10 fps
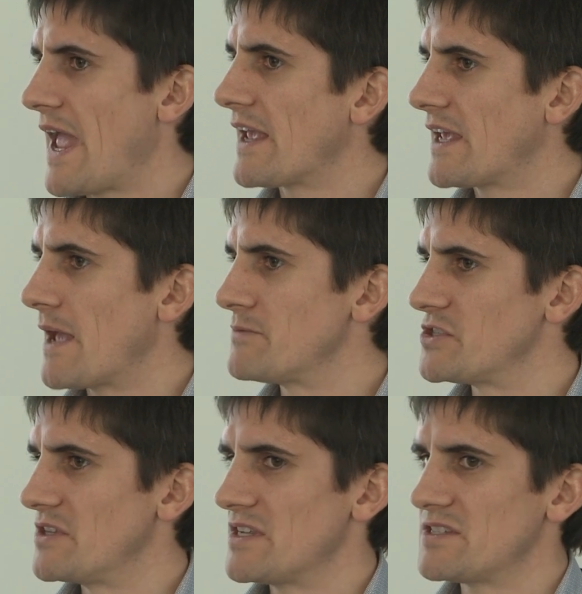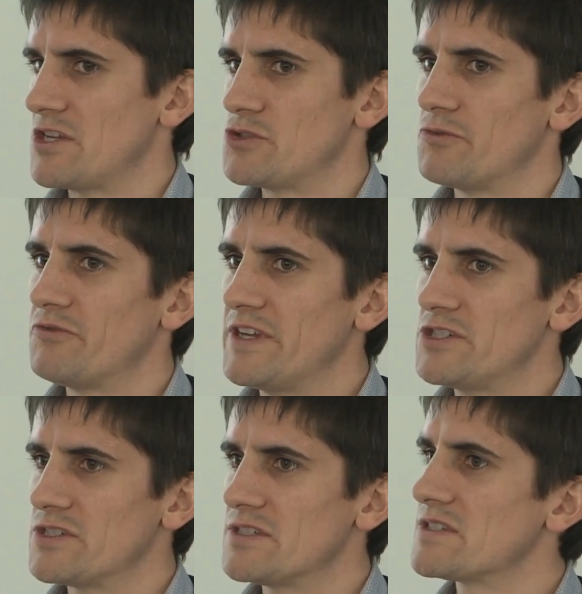and capture the essential
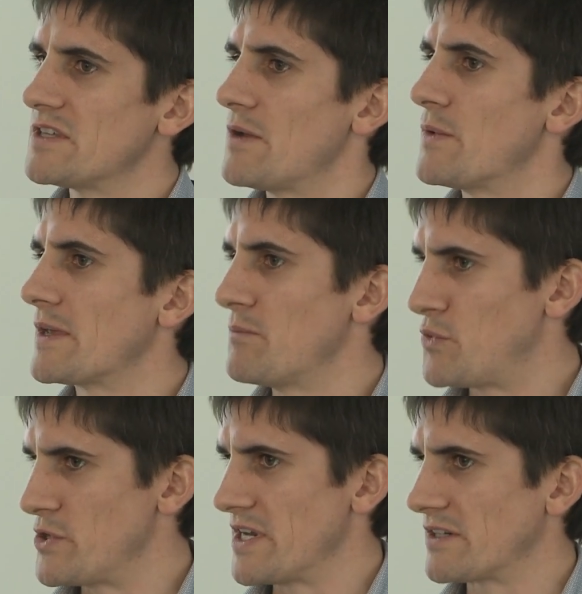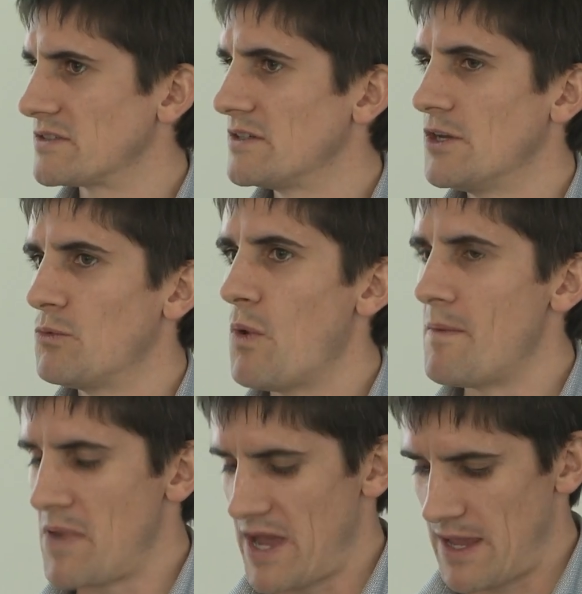features so that we can predict
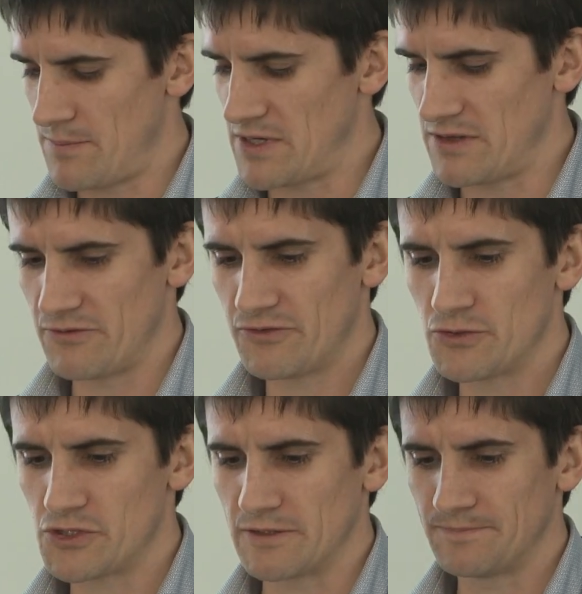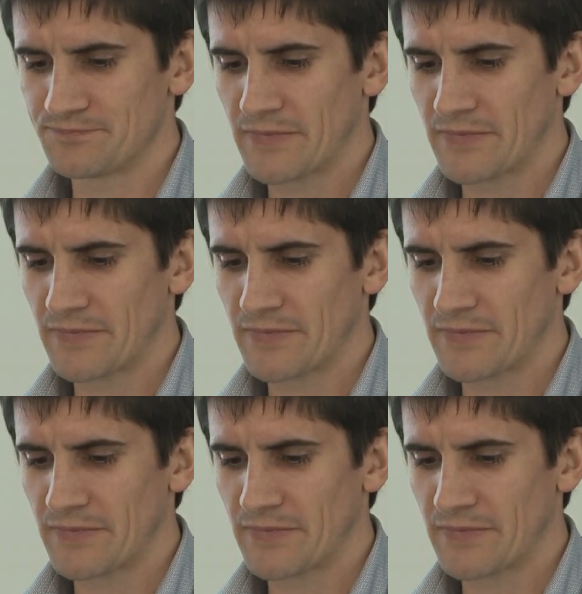what might happen in the future.